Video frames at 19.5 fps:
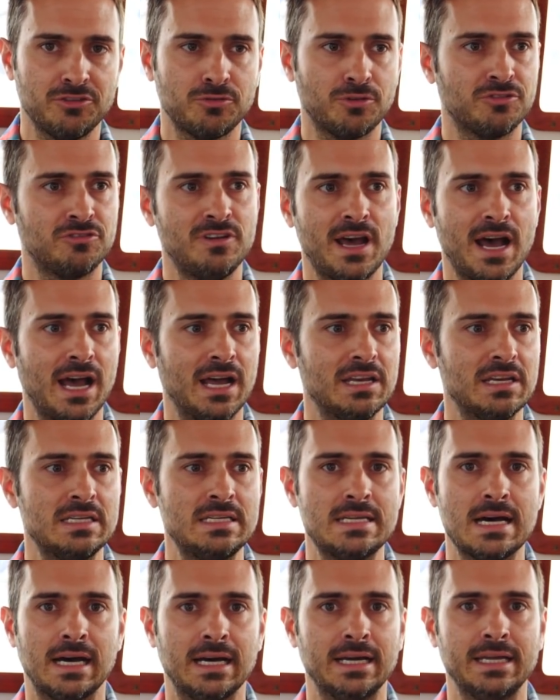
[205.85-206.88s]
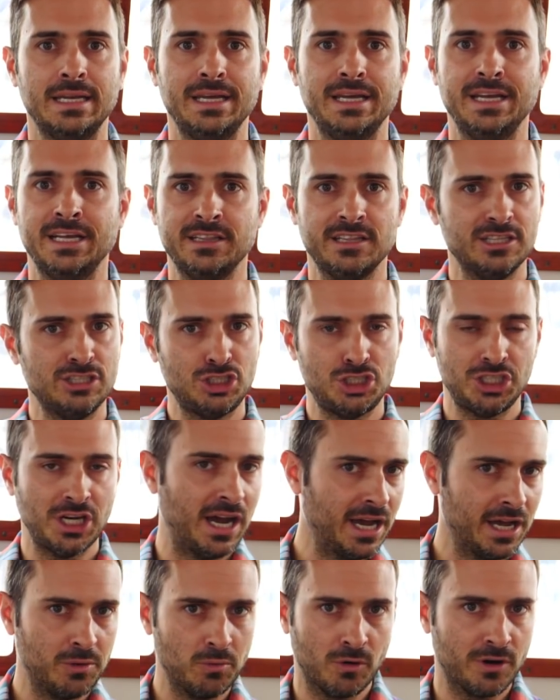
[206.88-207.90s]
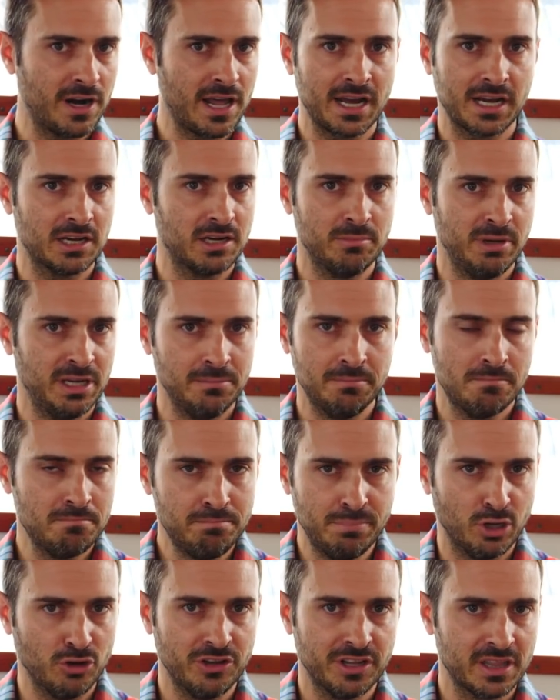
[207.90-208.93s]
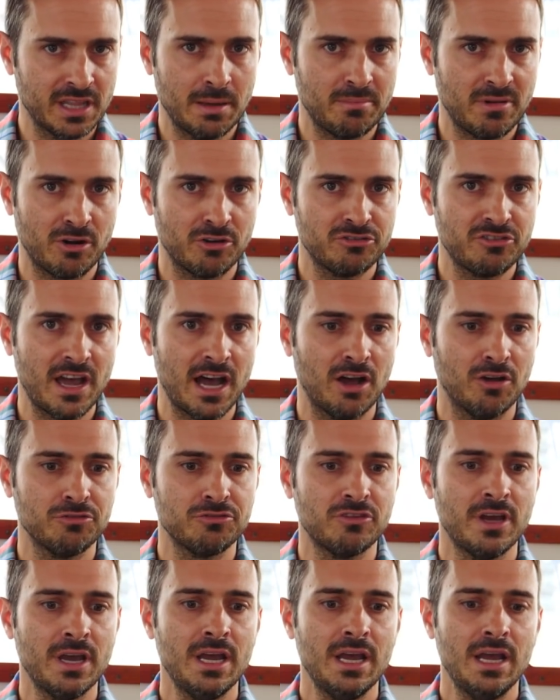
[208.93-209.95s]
So it's not done in the shed. We're not going to be building them ourselves.